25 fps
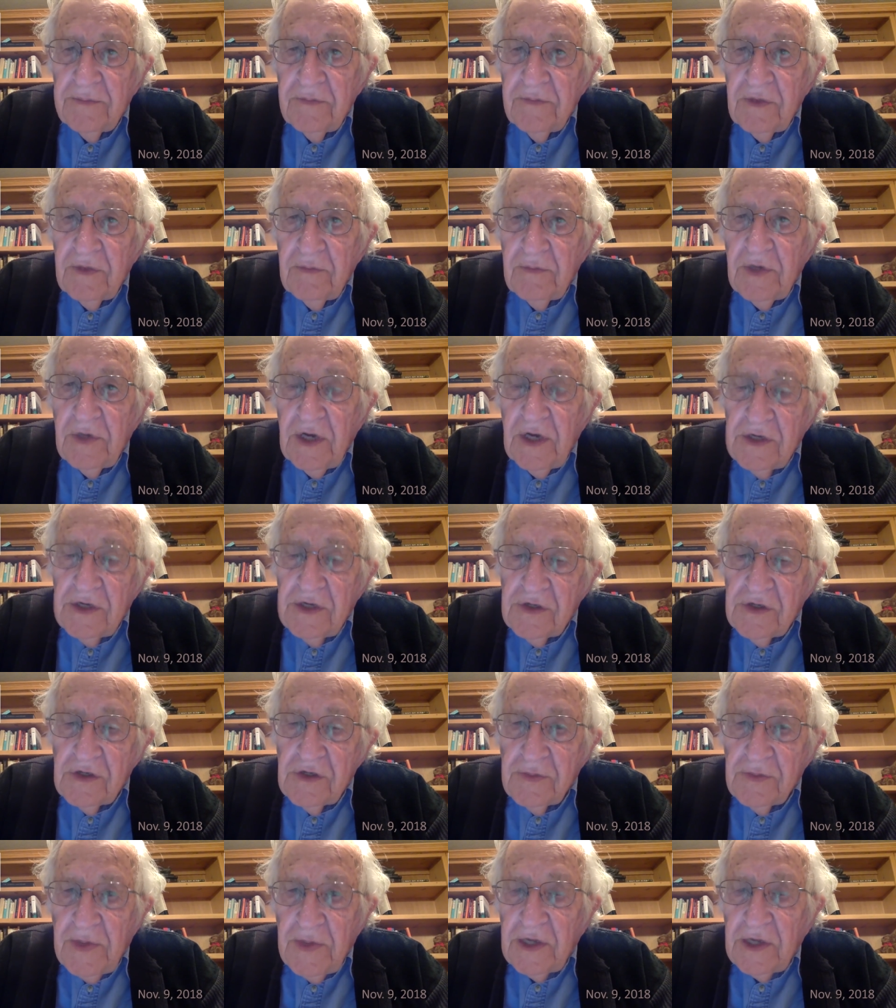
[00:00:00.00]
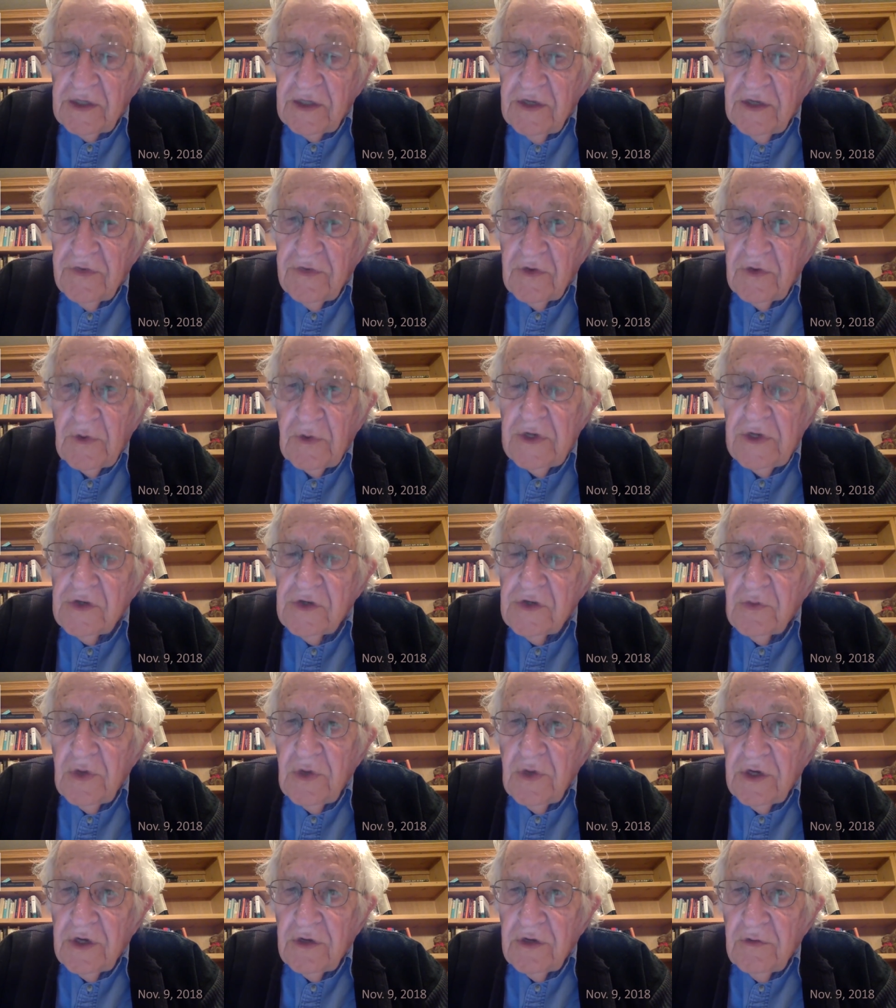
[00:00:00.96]
But I suspect if there is
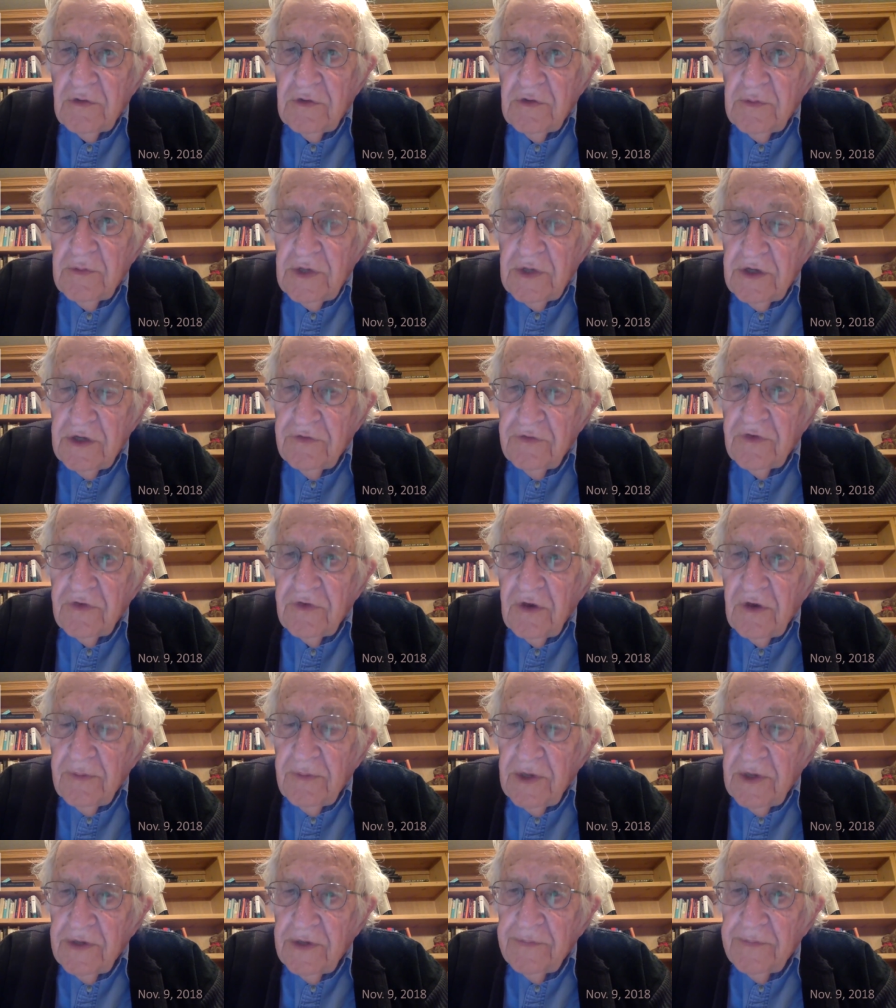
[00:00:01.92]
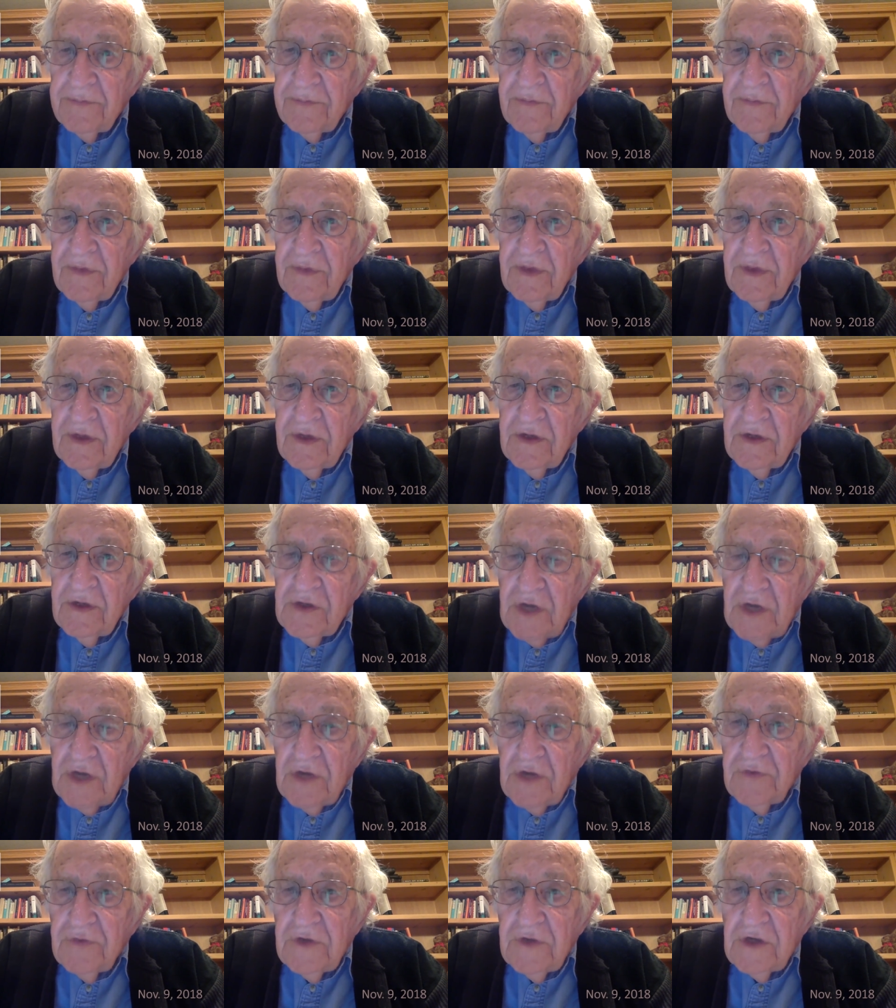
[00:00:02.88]
one, it would be from a
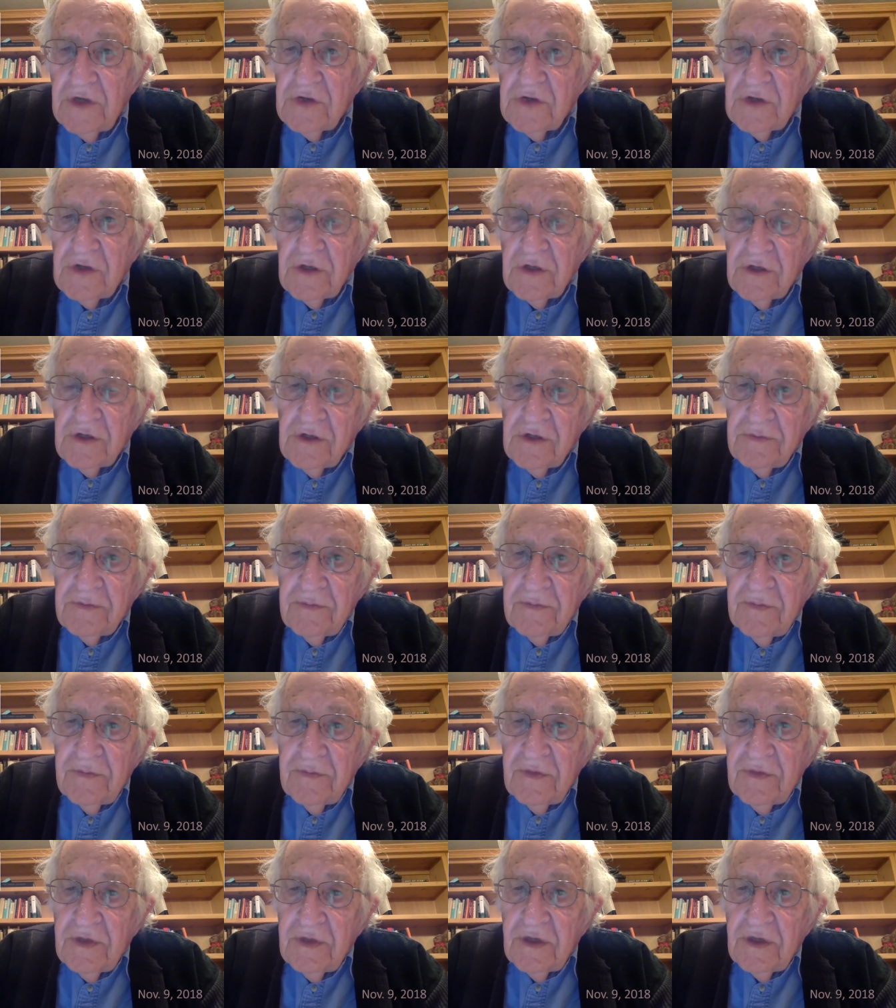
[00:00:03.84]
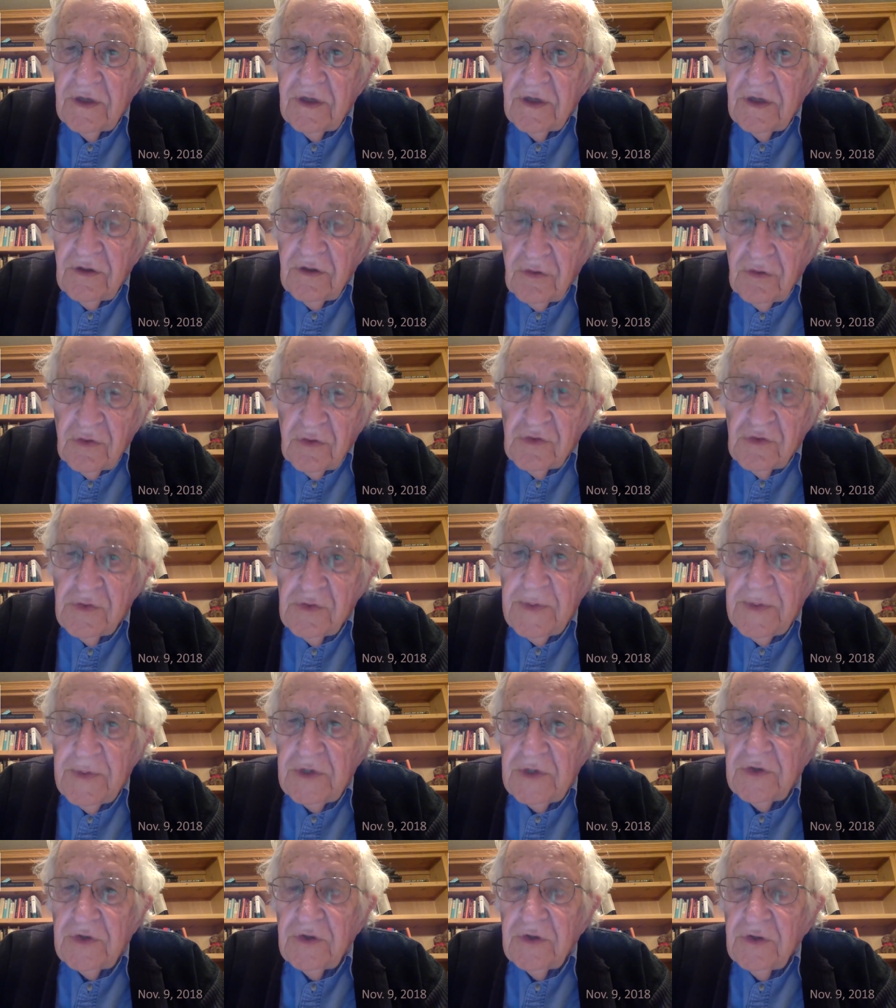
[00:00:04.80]
safe distance, cruise
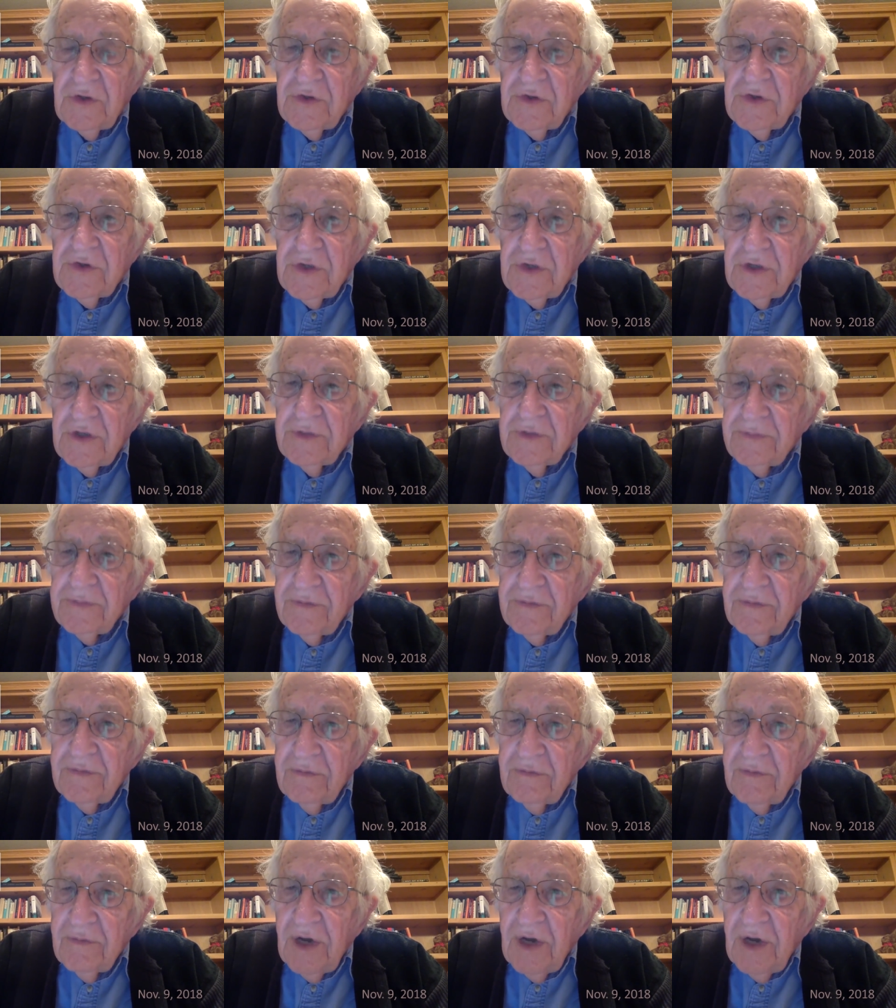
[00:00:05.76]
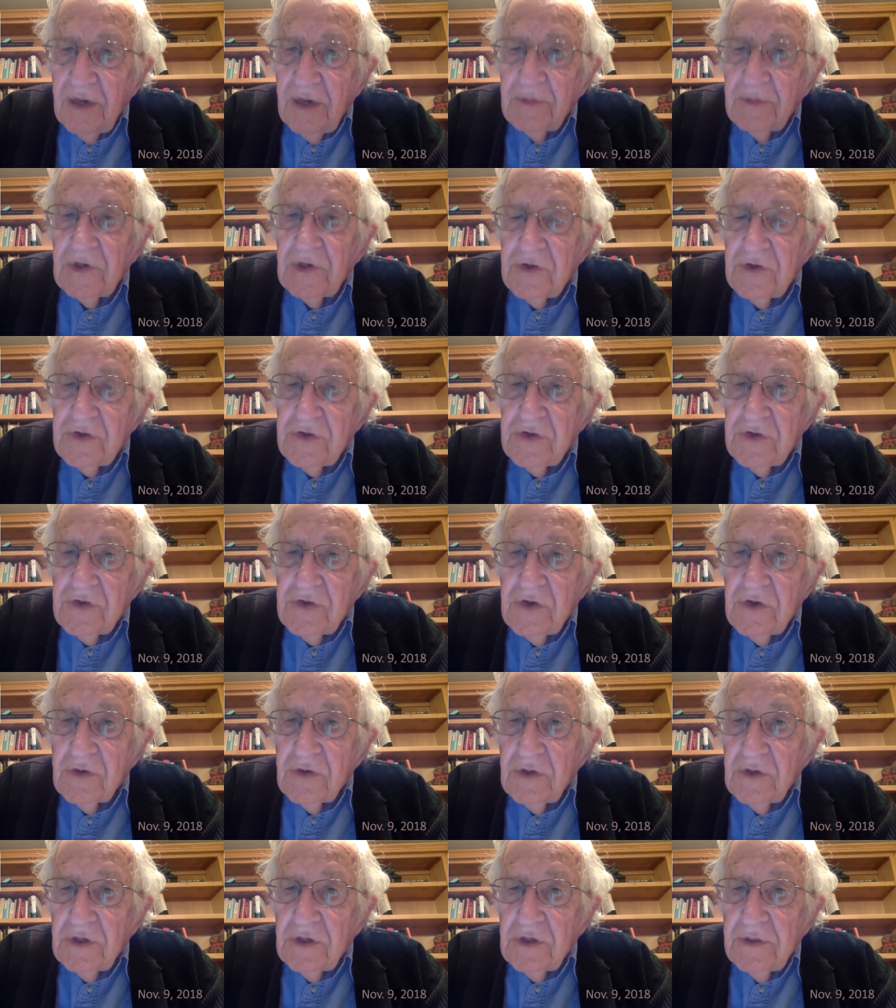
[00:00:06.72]
missiles, bombers, and so
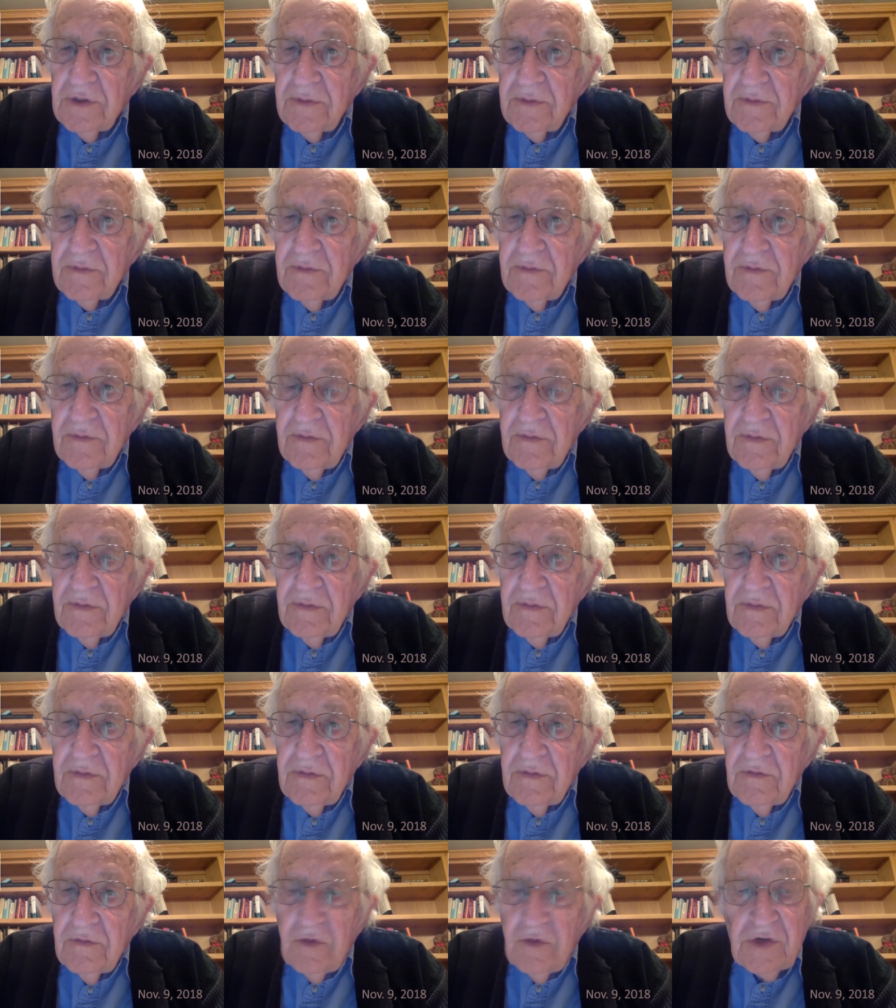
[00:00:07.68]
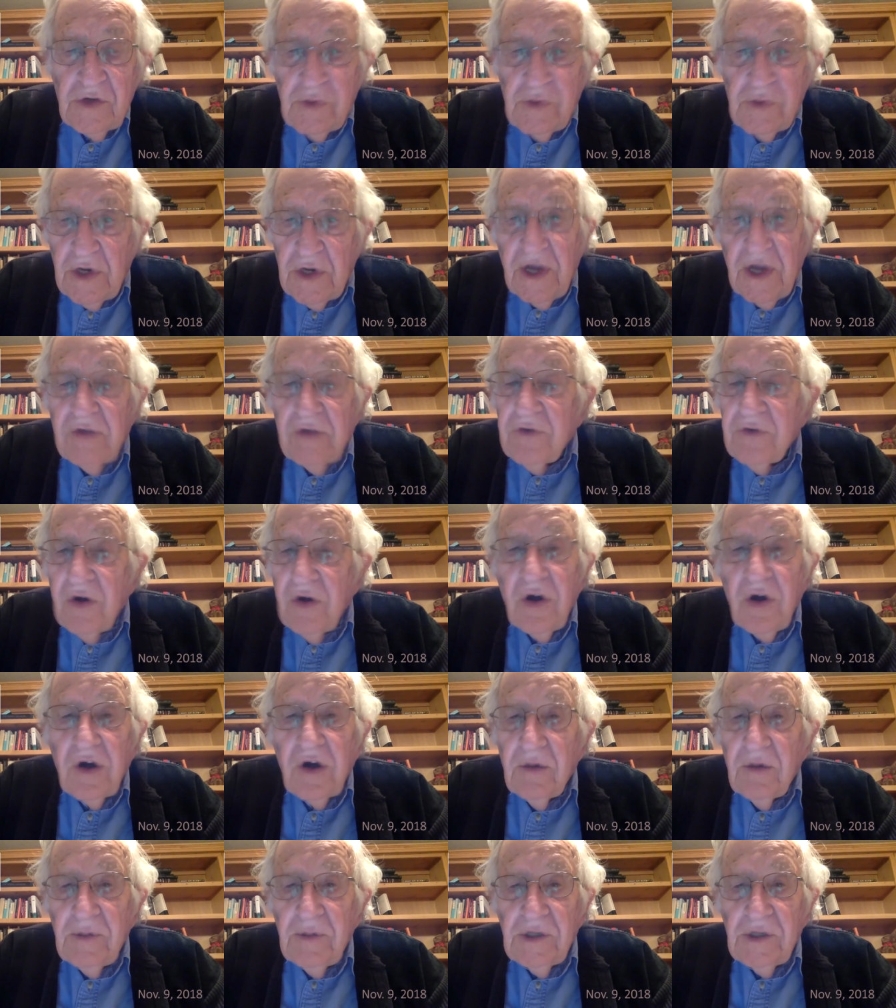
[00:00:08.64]
on, which would have
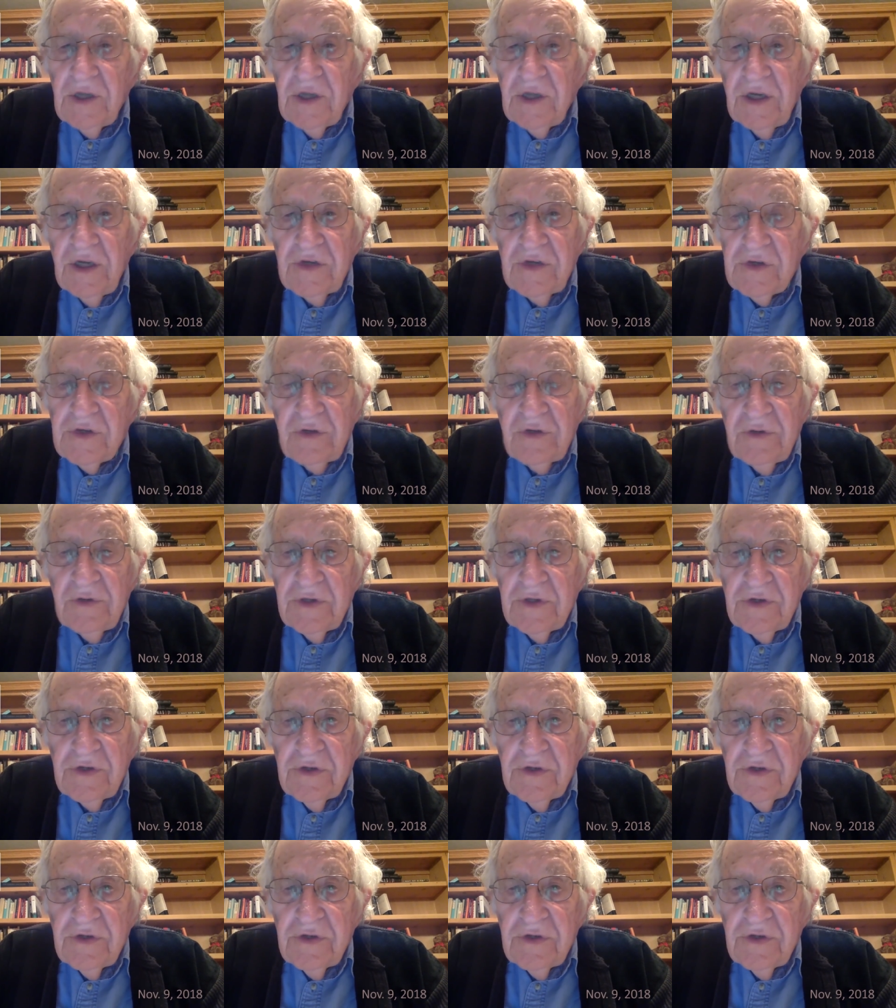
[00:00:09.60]
horrible consequences.